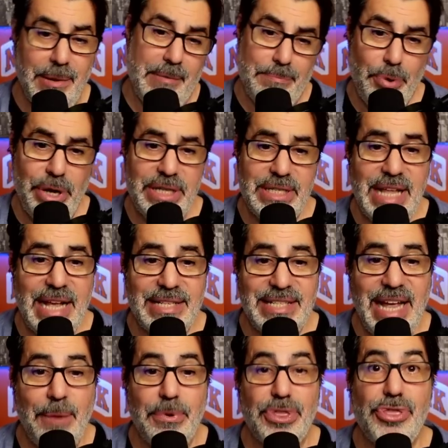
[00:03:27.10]
points last
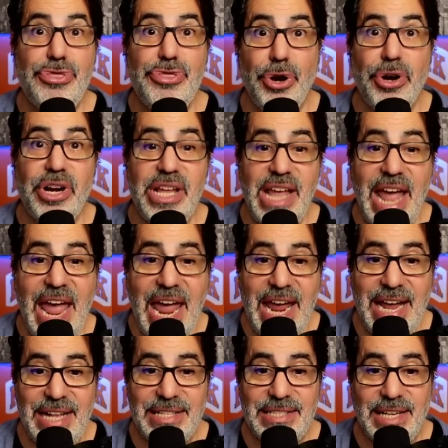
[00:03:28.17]
night with
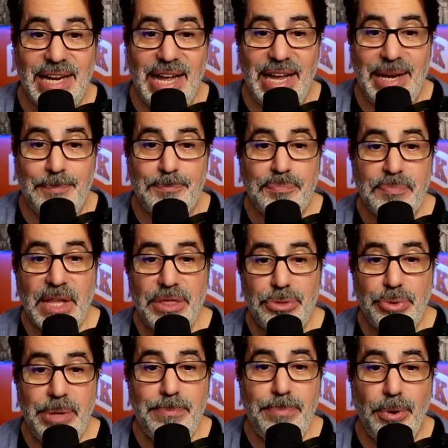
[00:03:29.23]
38 tonight.
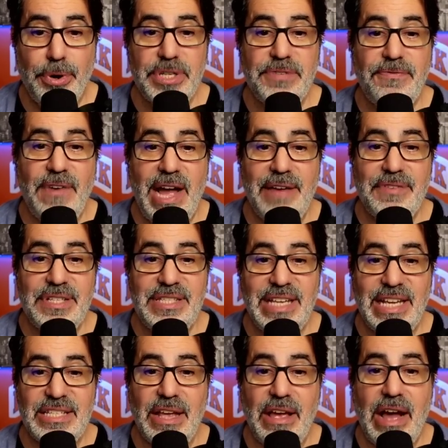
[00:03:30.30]
3 boards, 5
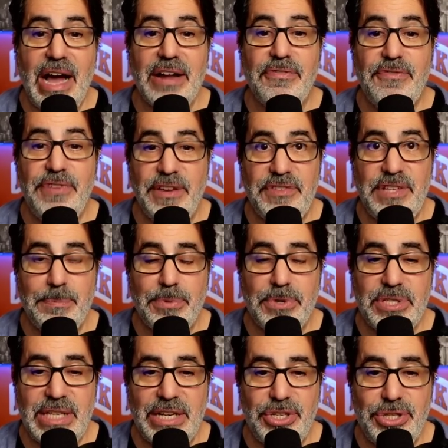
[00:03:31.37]
assists on
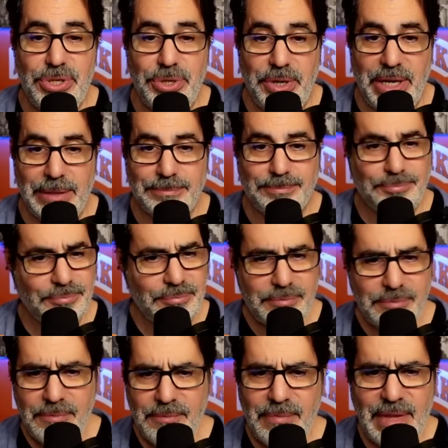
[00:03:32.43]
50% shooting.
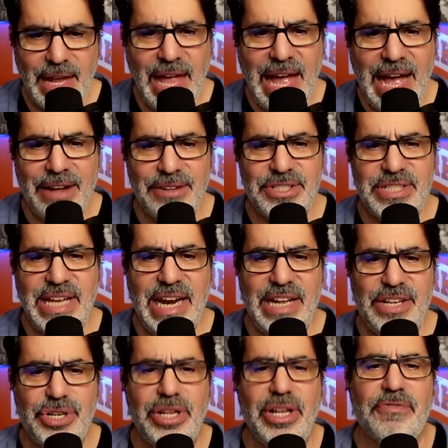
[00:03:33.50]
Outstanding
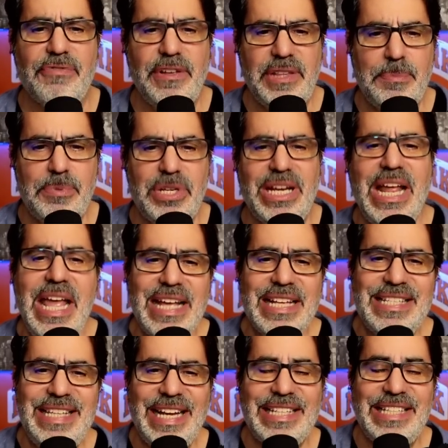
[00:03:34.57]
shooting. Look, 50%,
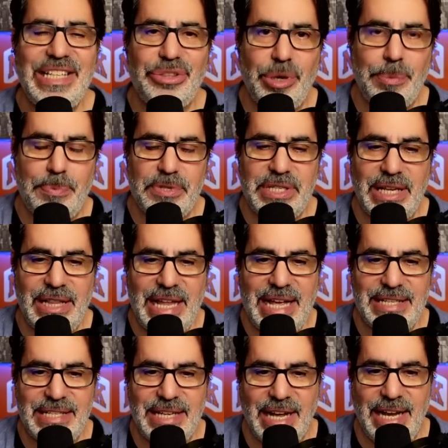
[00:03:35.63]
63%
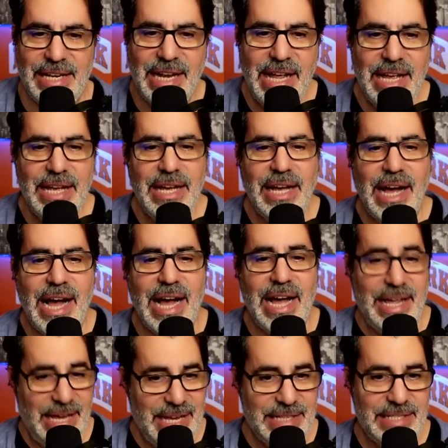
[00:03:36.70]
last night.
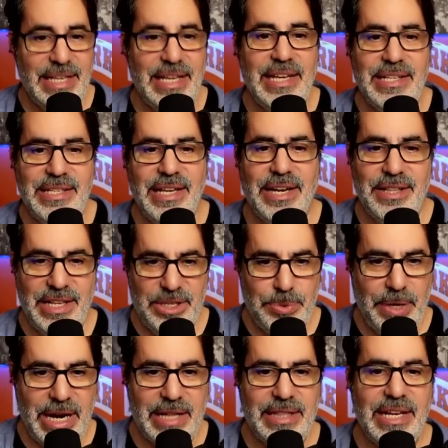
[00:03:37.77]
They
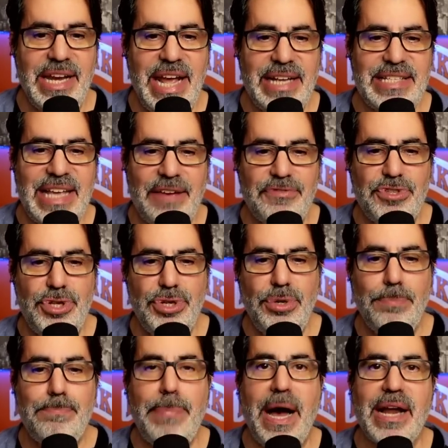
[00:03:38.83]
tweeted out, the Knicks have 2
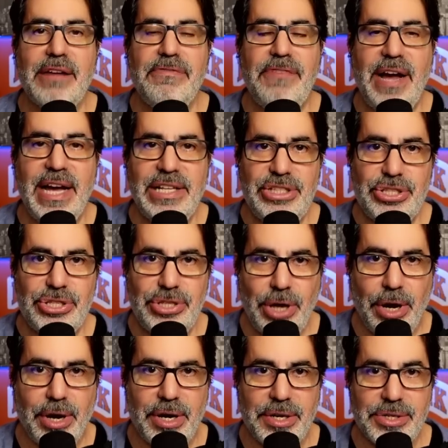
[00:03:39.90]
bona fide
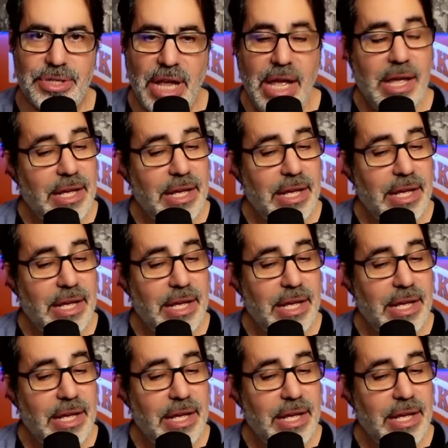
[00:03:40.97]
stars.